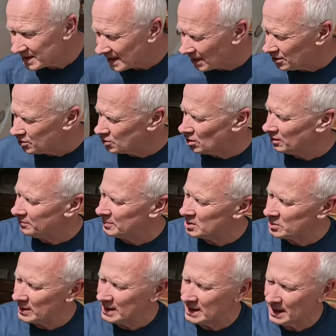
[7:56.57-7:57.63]
gunge off
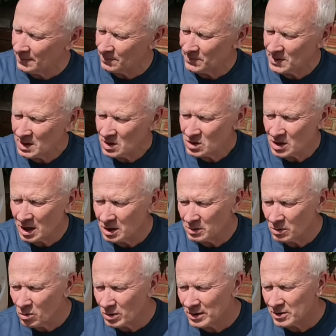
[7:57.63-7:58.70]
between it,
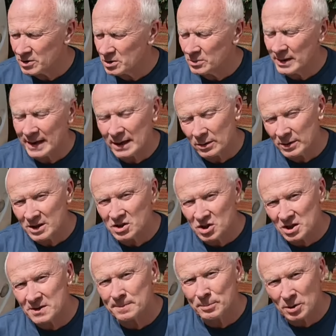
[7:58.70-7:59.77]
so all I've got to do now is
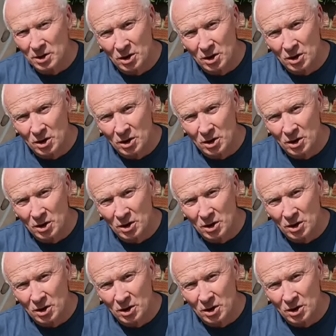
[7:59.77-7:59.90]
just put